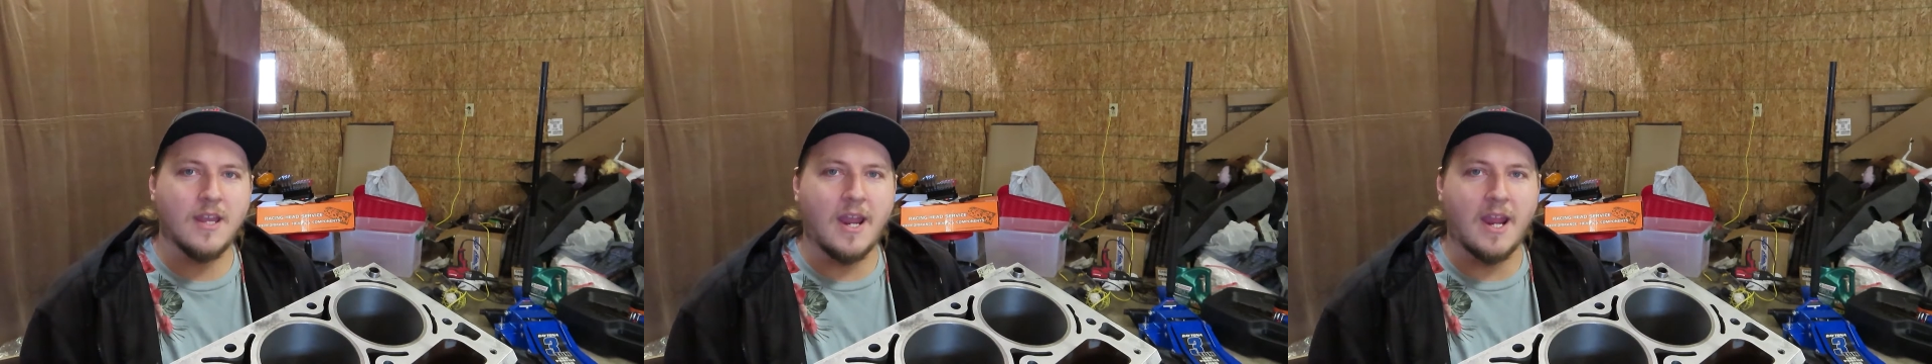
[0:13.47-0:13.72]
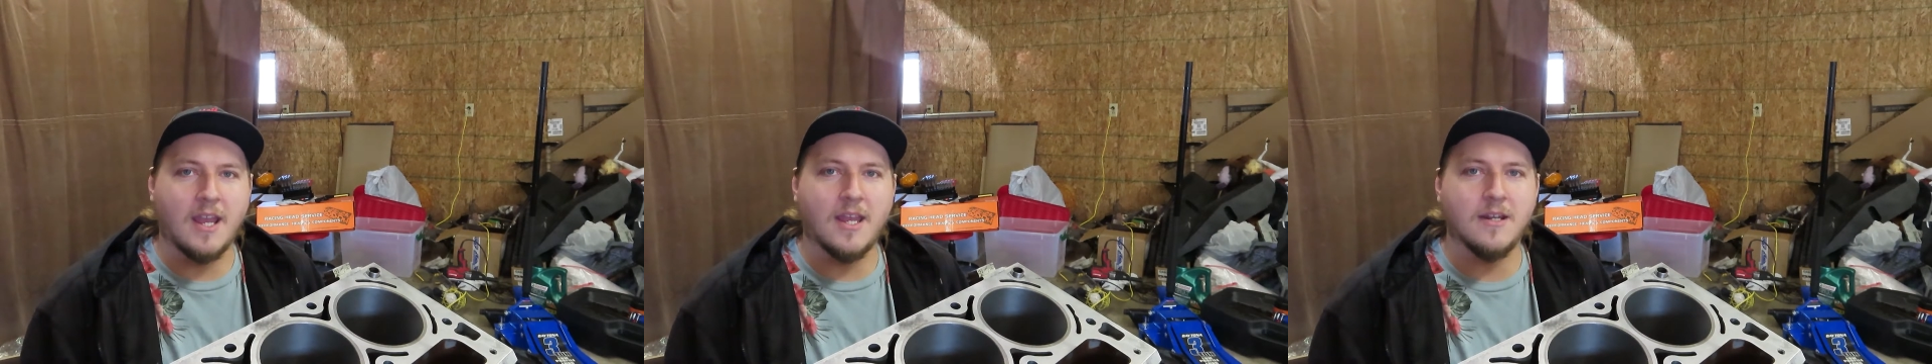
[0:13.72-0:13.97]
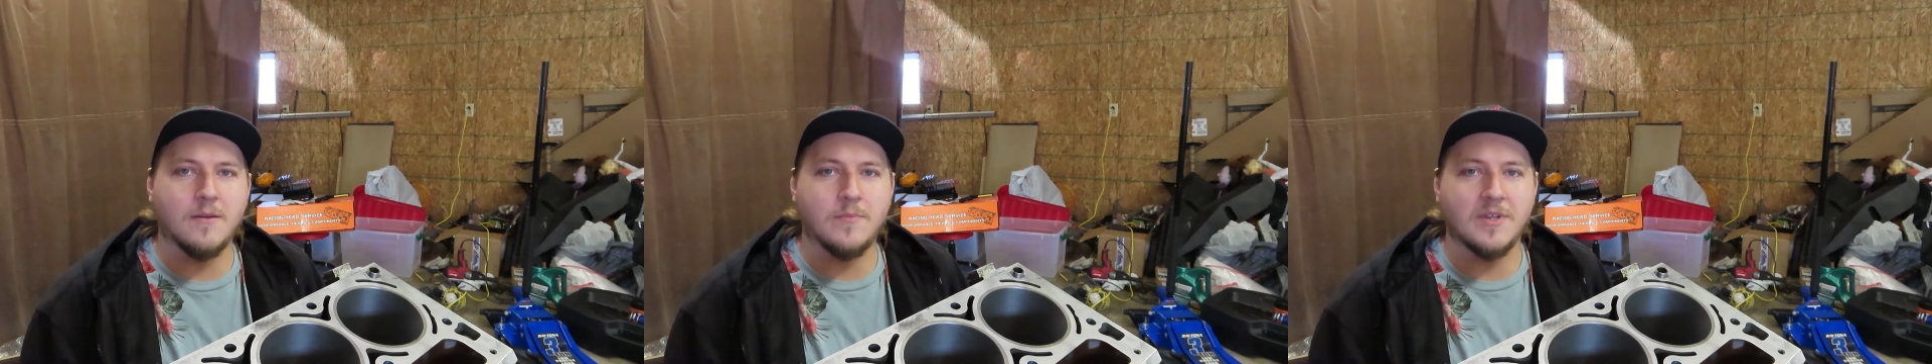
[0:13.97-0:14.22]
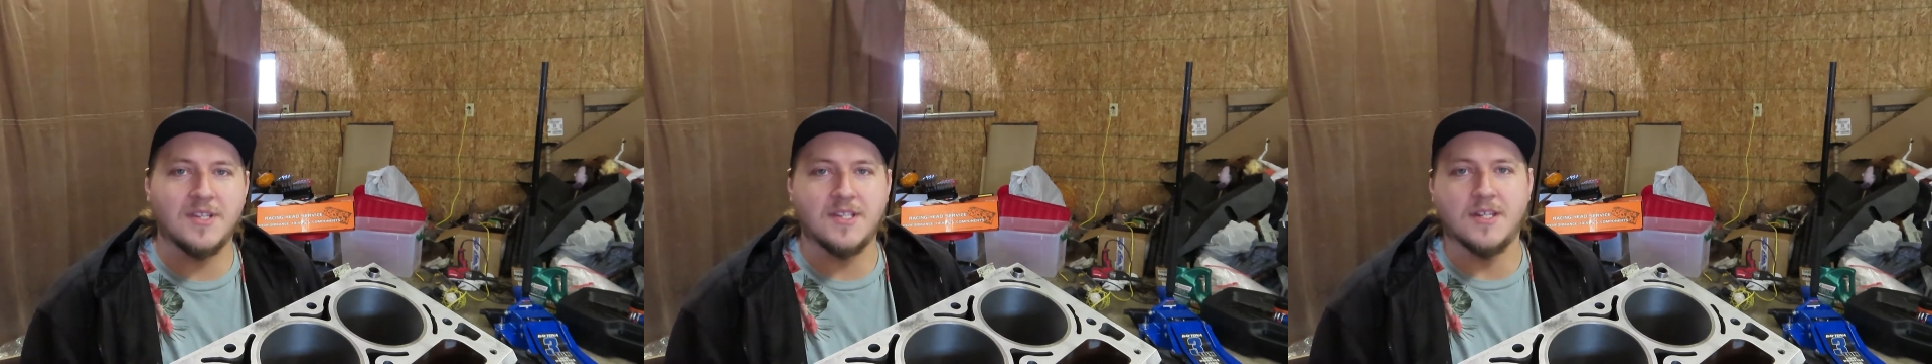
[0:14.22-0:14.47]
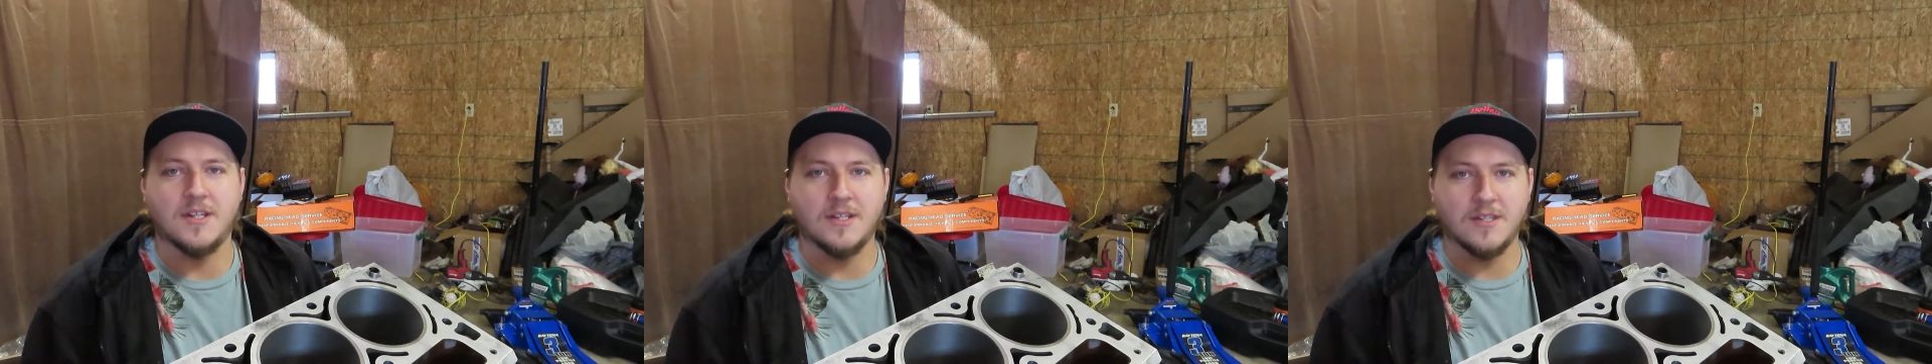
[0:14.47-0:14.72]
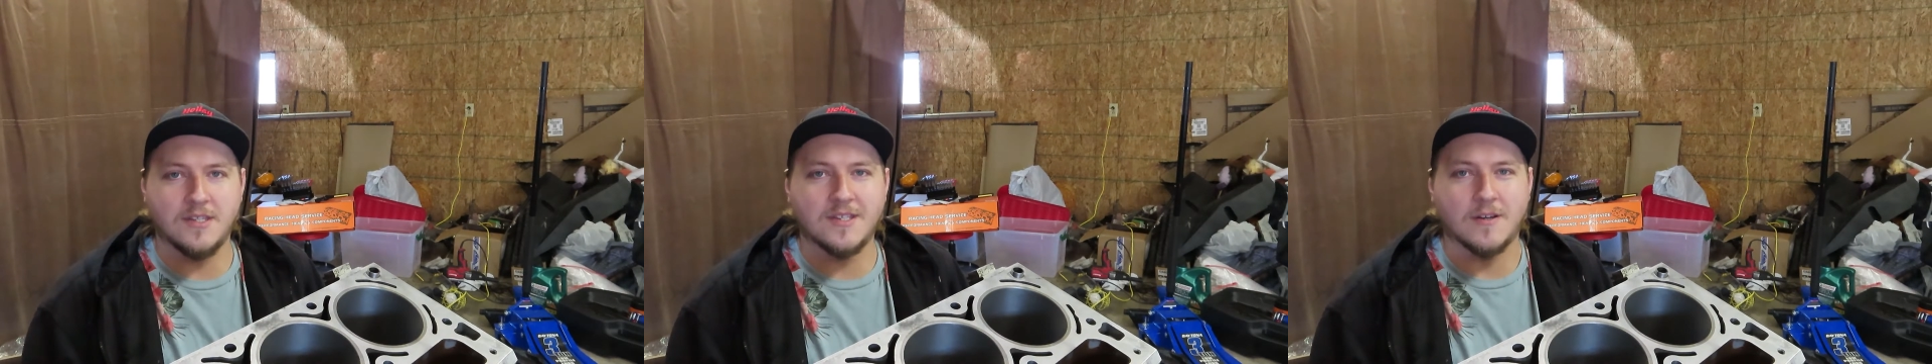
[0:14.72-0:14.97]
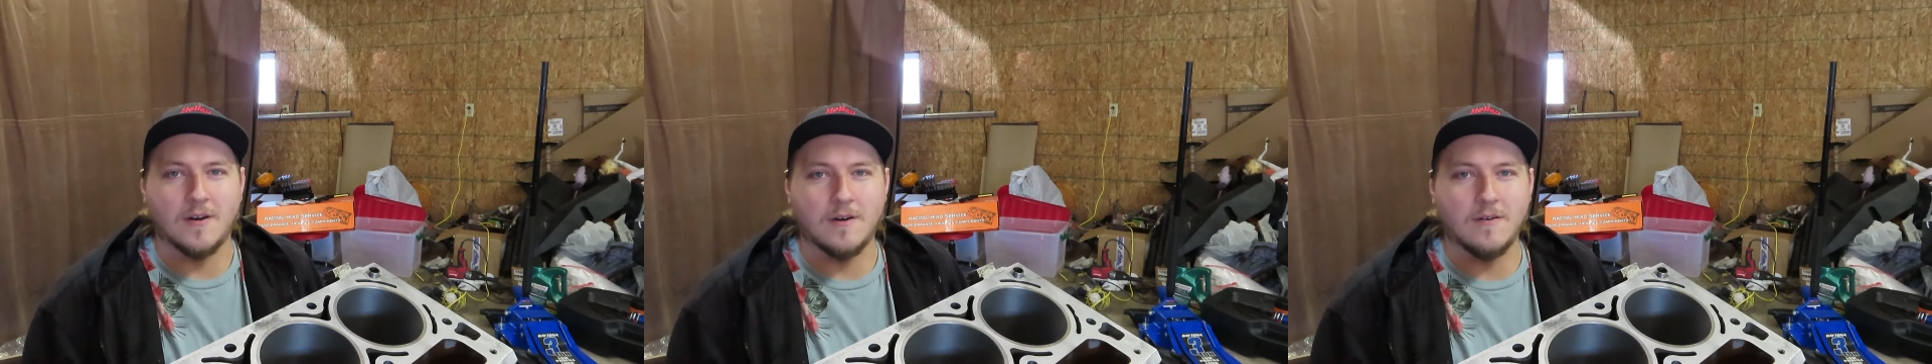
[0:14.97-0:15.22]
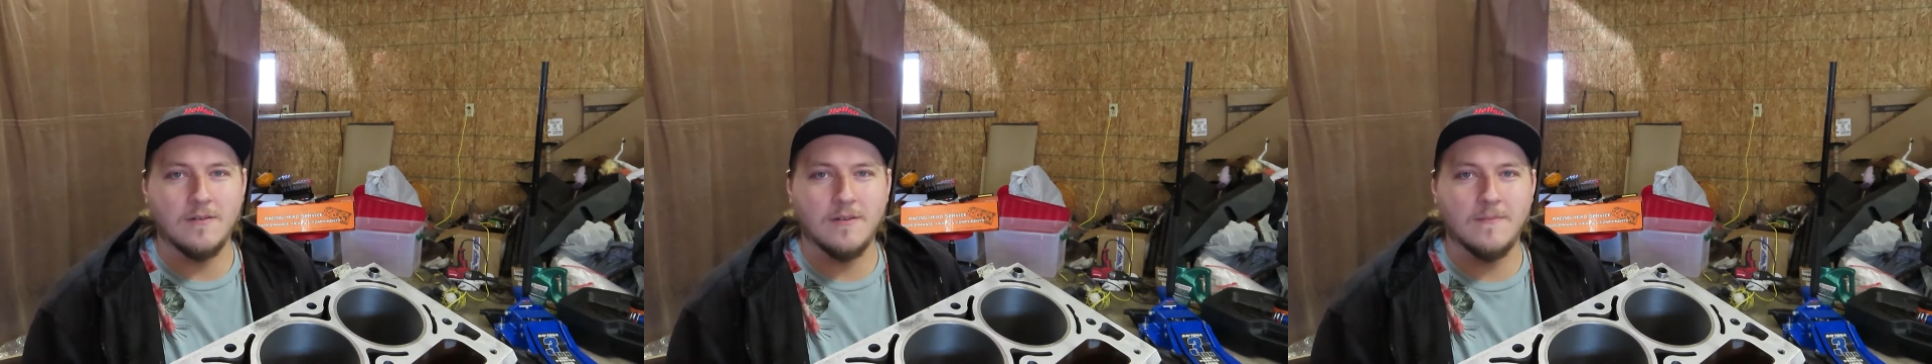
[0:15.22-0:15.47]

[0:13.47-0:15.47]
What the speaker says: and piston install.